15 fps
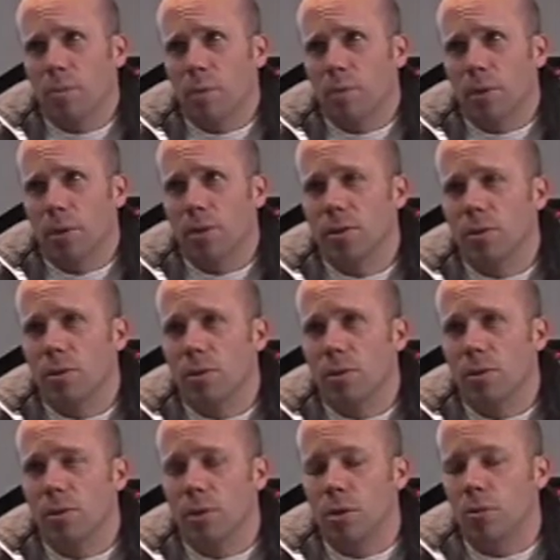of person
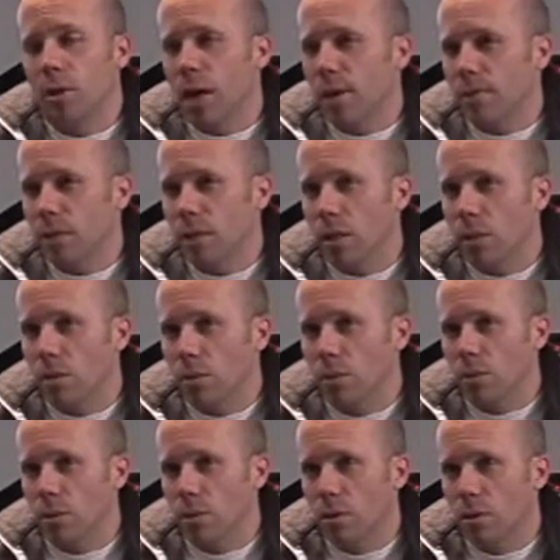who would gravitate
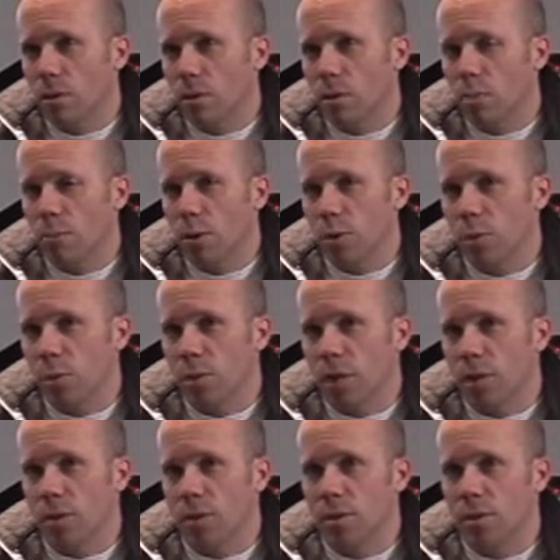towards
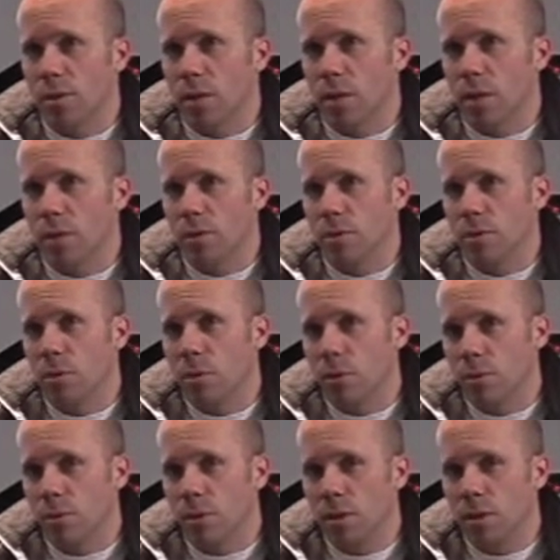post-production sound is
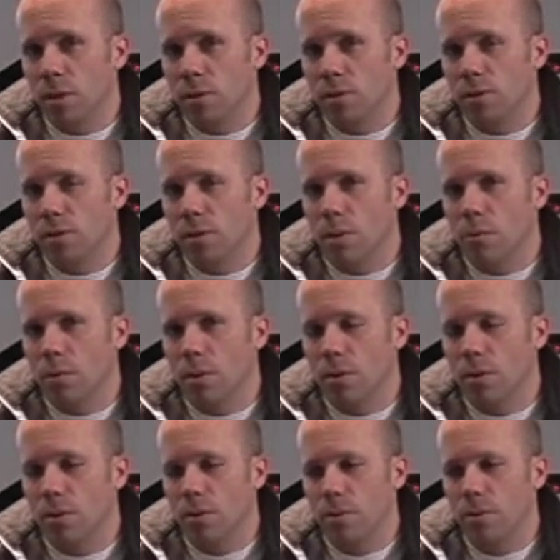going to be someone
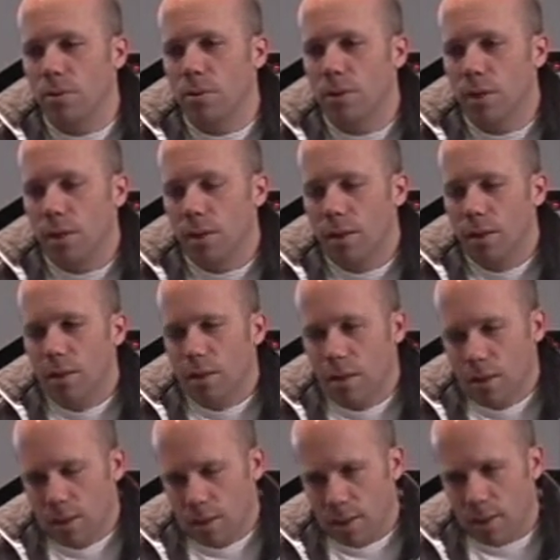who
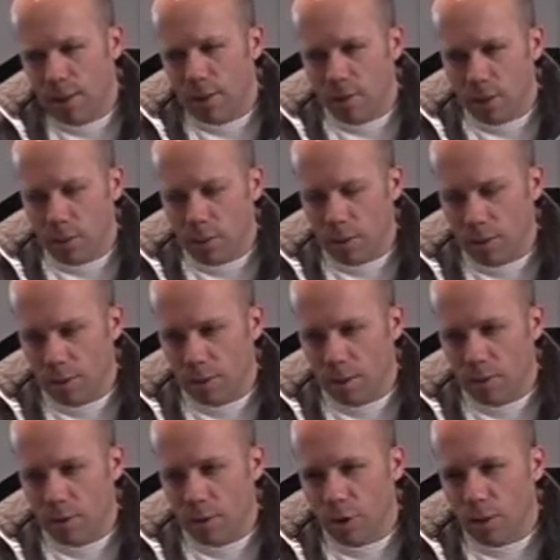exhibits,
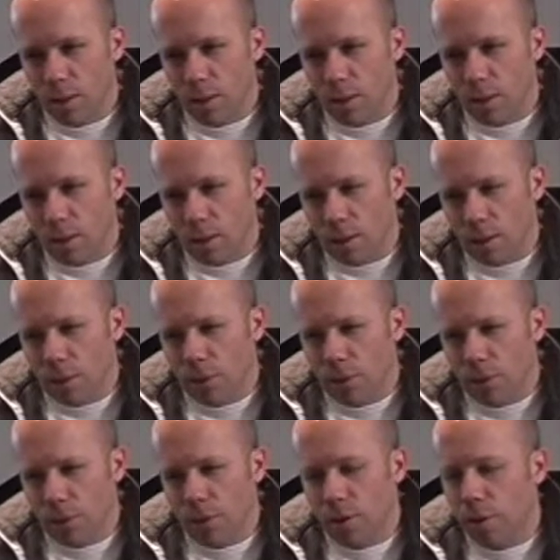I think, a
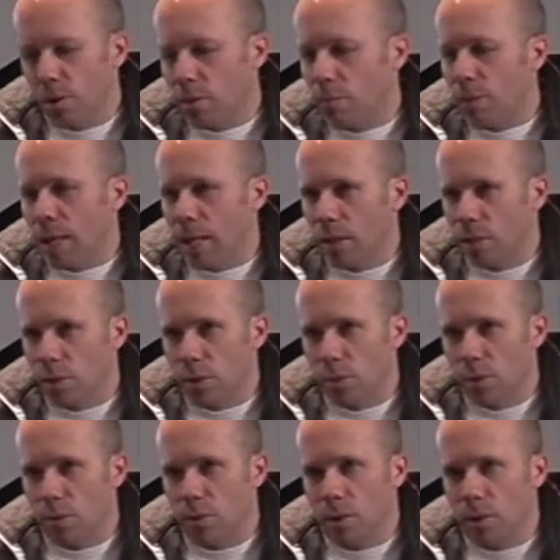really good balance
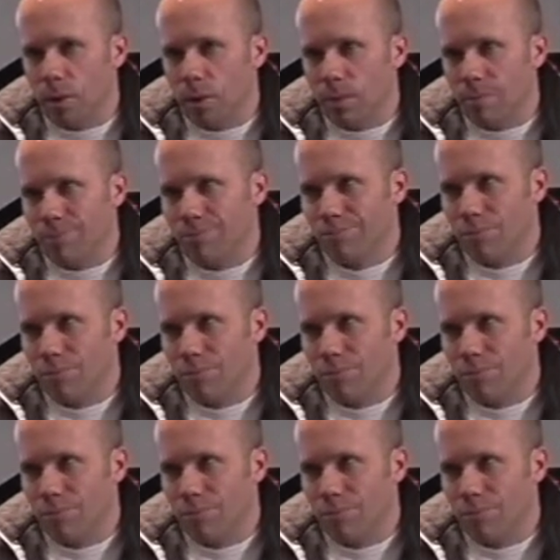between